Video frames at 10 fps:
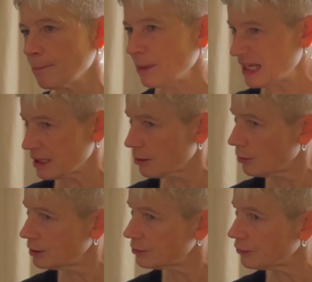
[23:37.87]
okay. basic
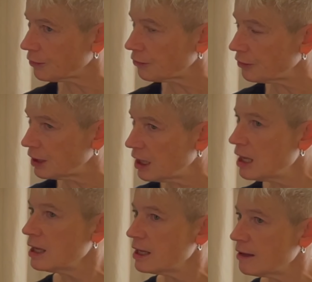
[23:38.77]
one just to see
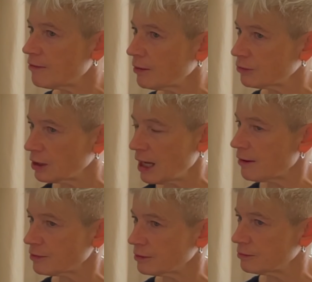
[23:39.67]
if I was going to
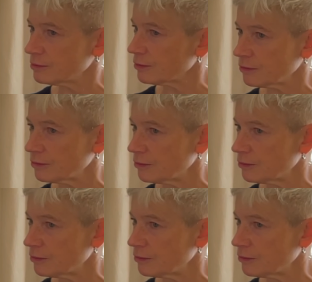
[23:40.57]
have to just